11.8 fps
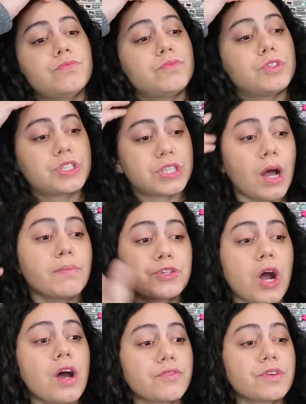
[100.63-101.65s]

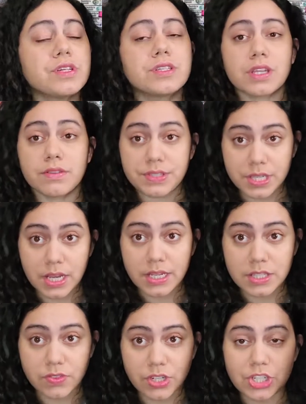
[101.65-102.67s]
subgenres of
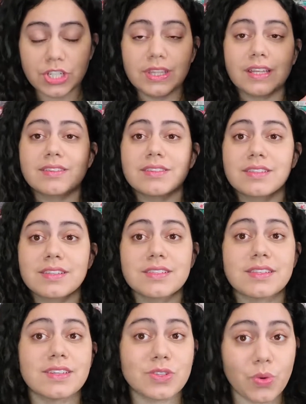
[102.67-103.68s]
science fiction that this is
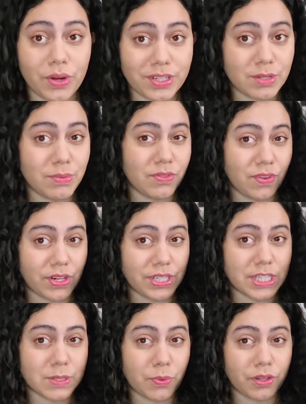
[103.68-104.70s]
is going to be very
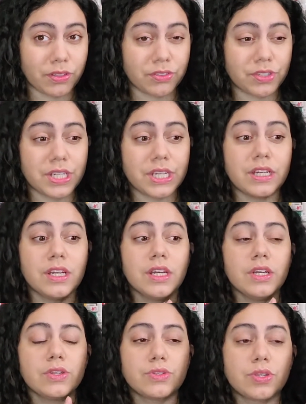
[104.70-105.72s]
spoilery.
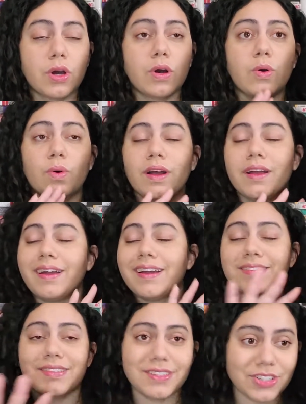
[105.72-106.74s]
So
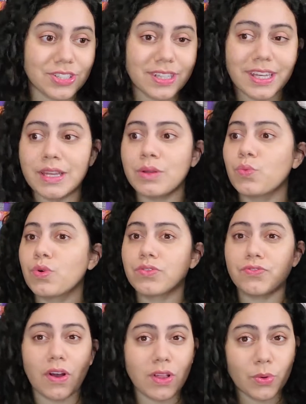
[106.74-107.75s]
essentially, we're
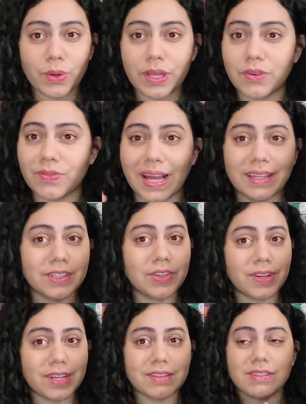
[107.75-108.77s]
following Ryland
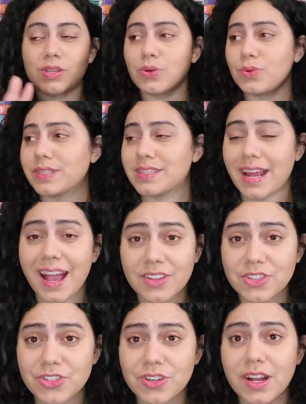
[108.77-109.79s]
Grace, who is an
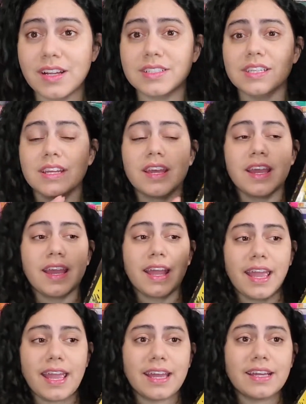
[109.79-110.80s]
astronaut
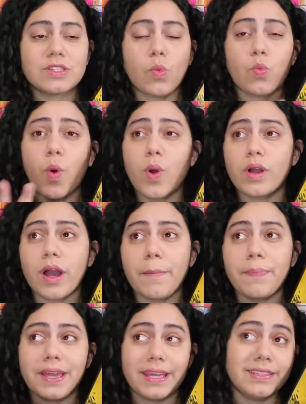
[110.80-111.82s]
and woke
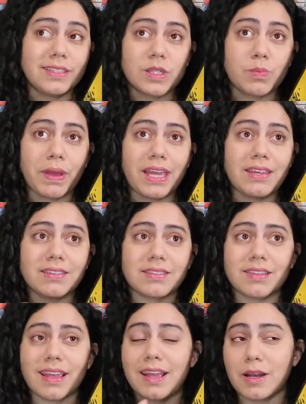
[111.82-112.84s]
up in
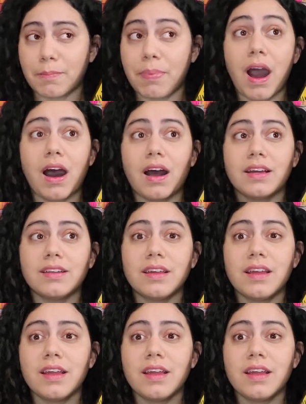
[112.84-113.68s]
space in a pod.